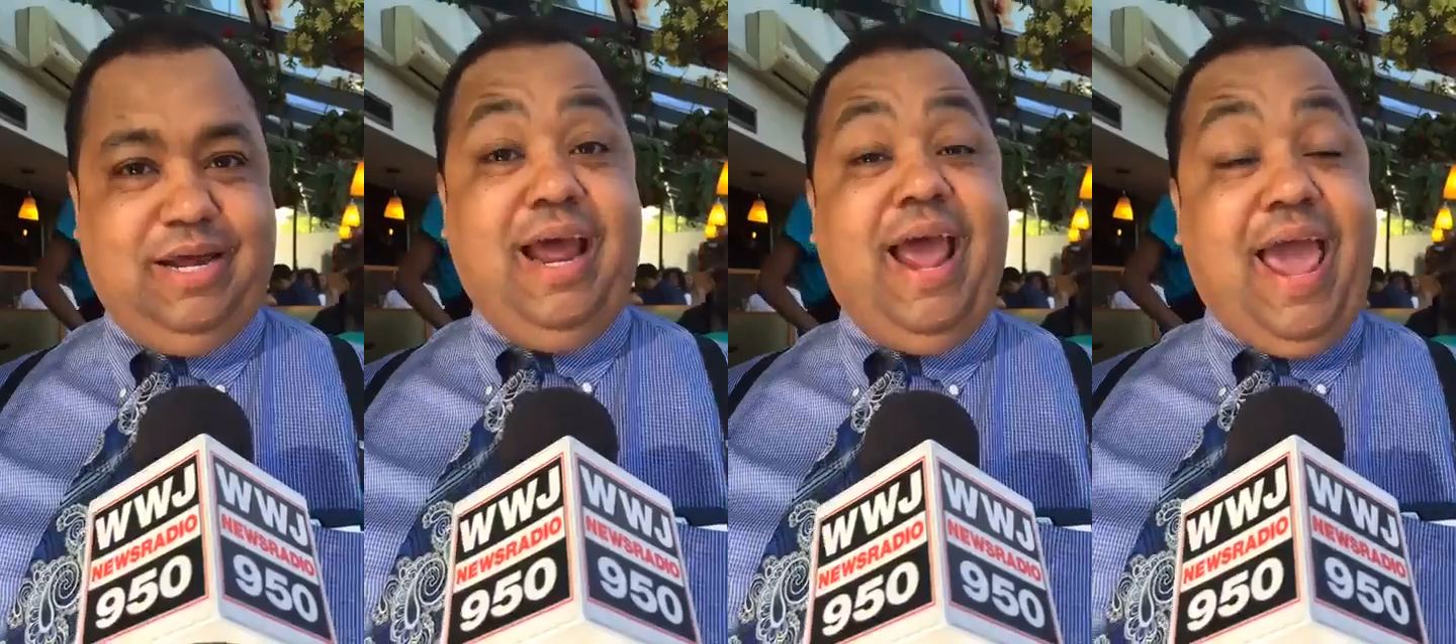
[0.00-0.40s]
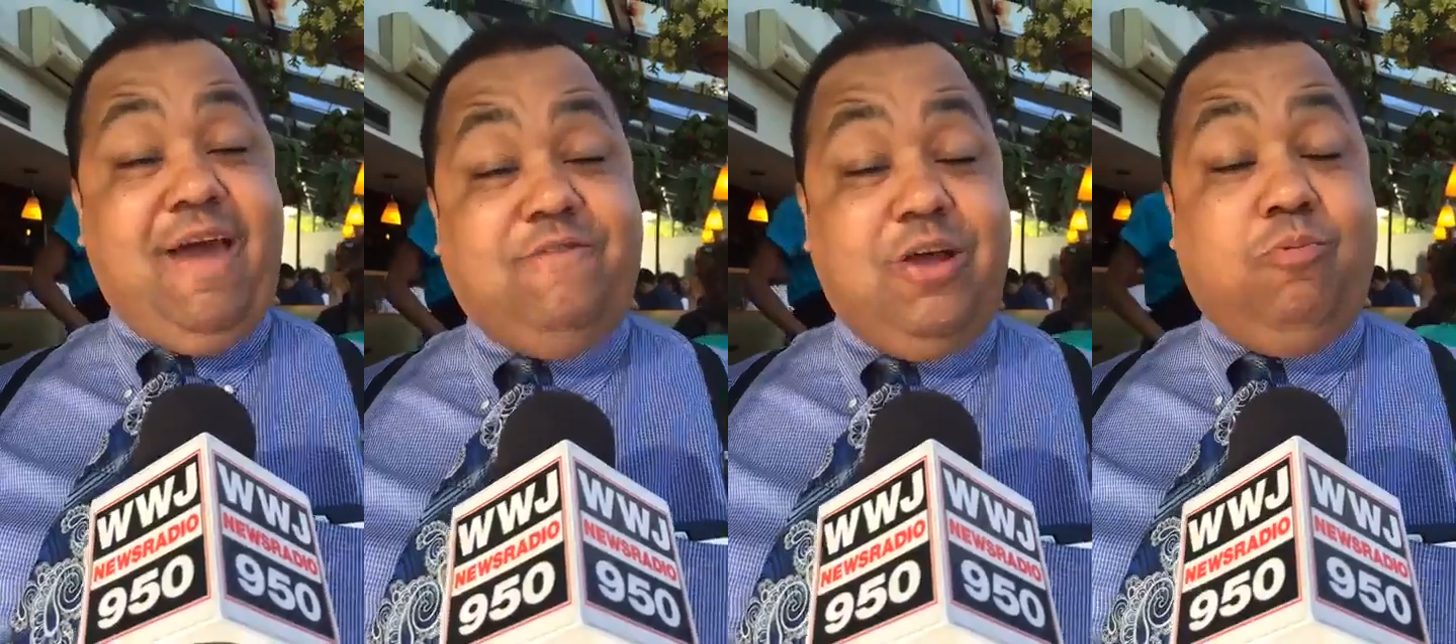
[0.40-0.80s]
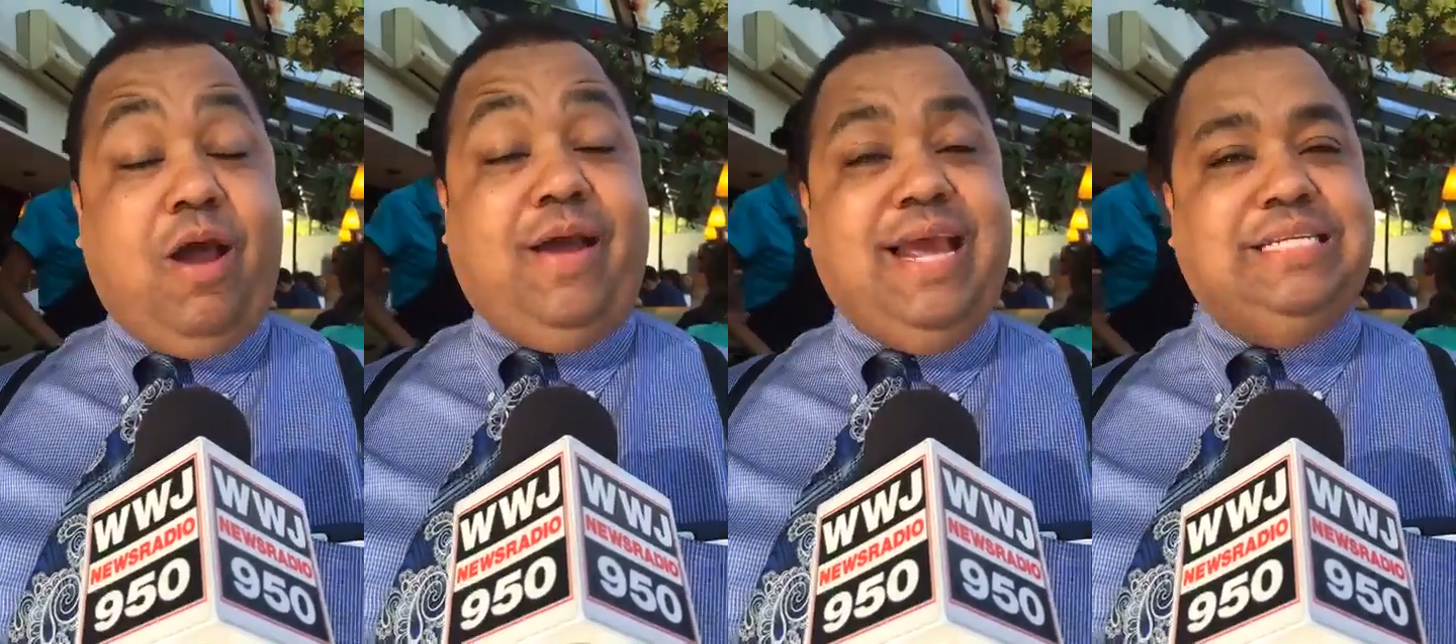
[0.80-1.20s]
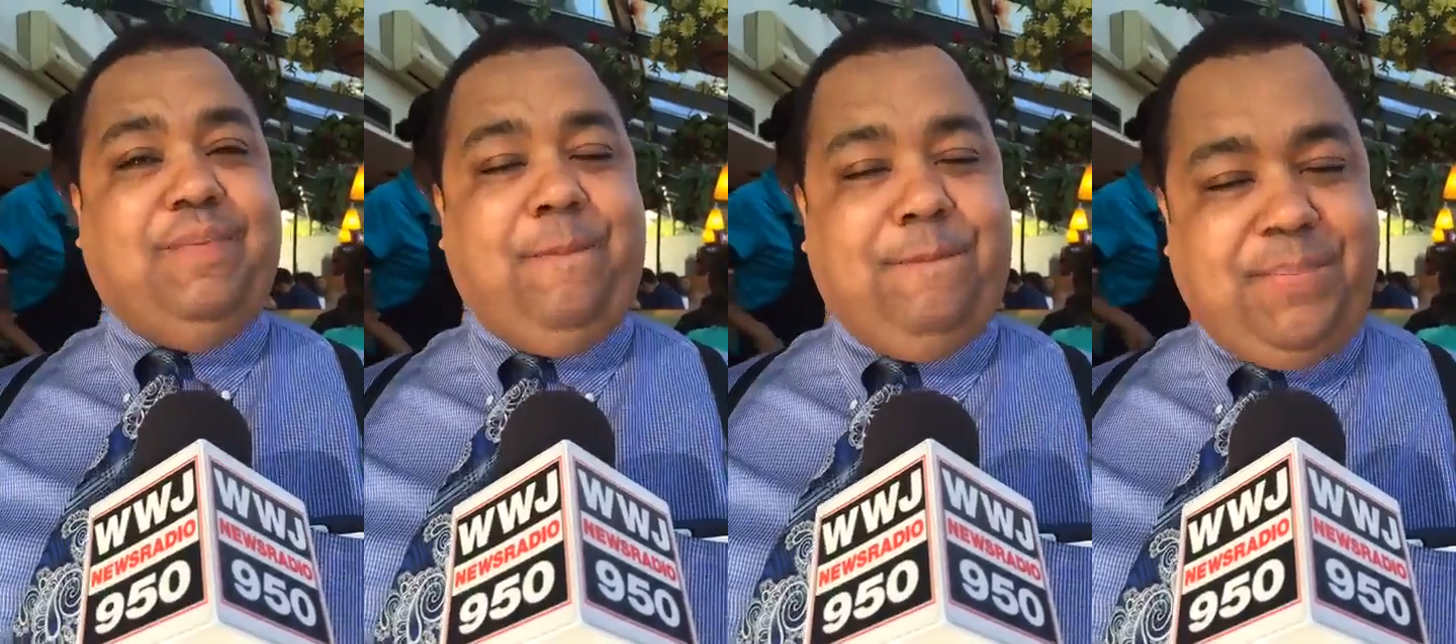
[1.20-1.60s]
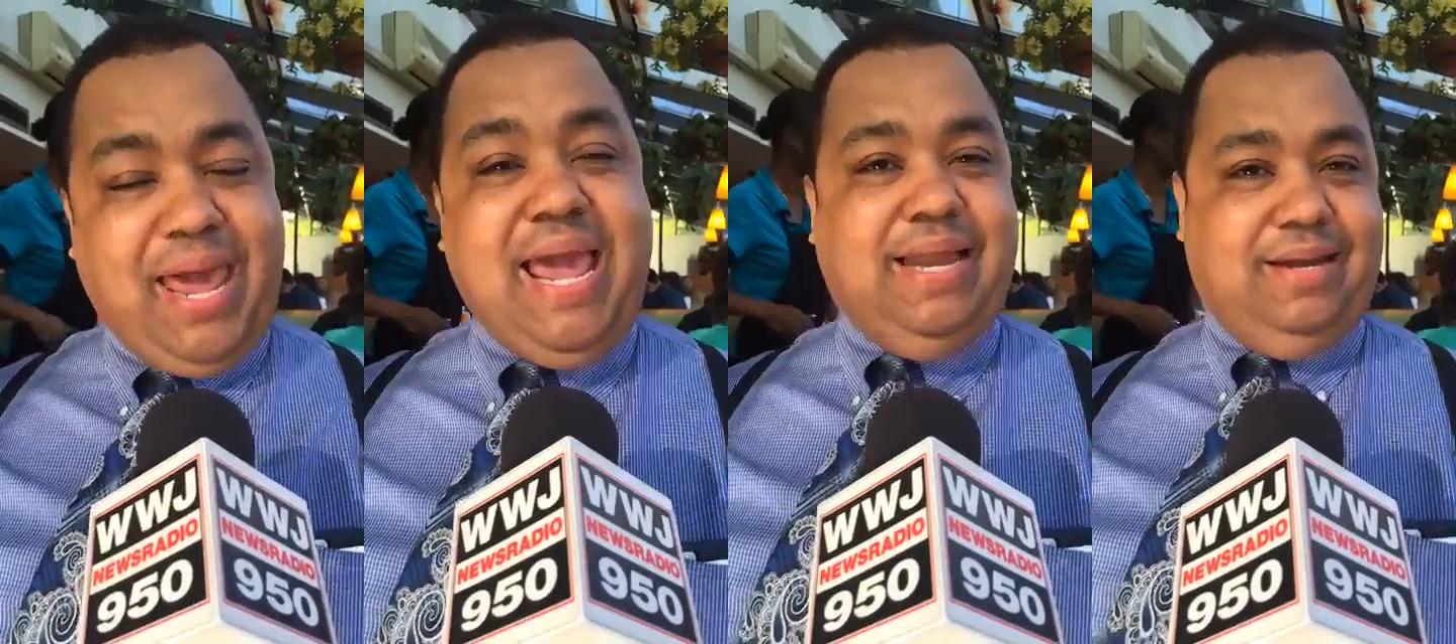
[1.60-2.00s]
Everywhere he's
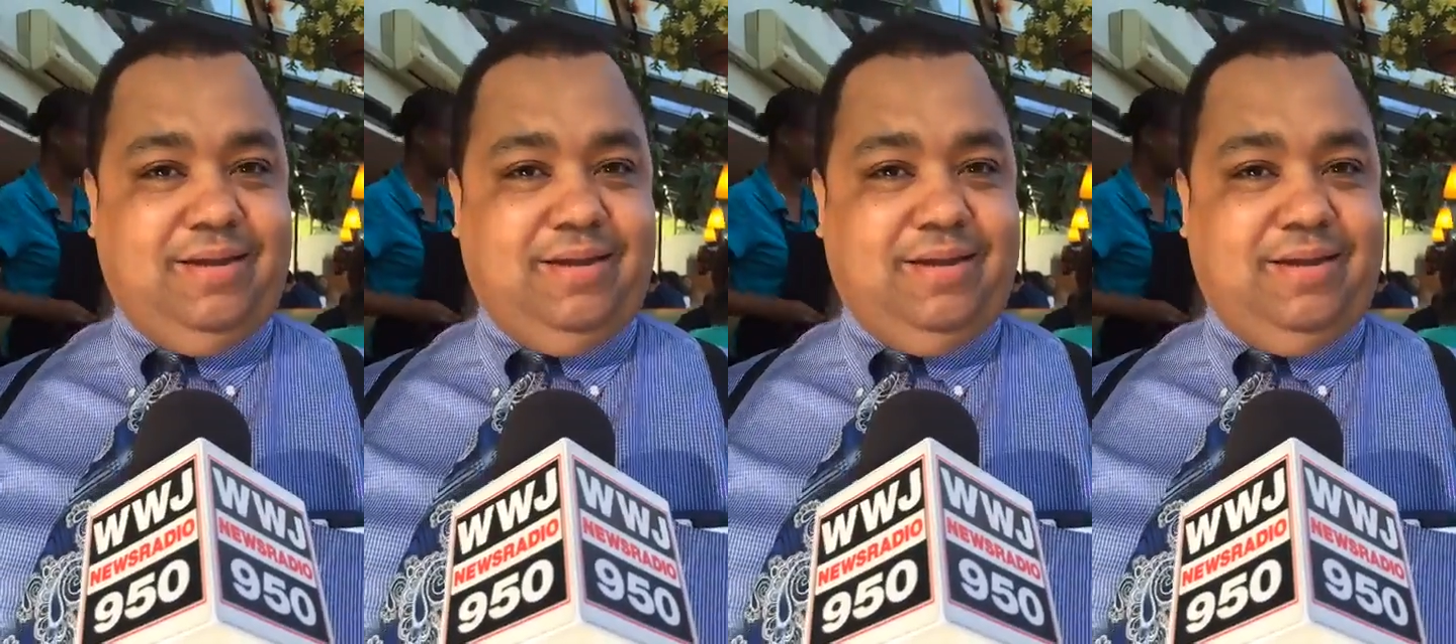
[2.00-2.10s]
been.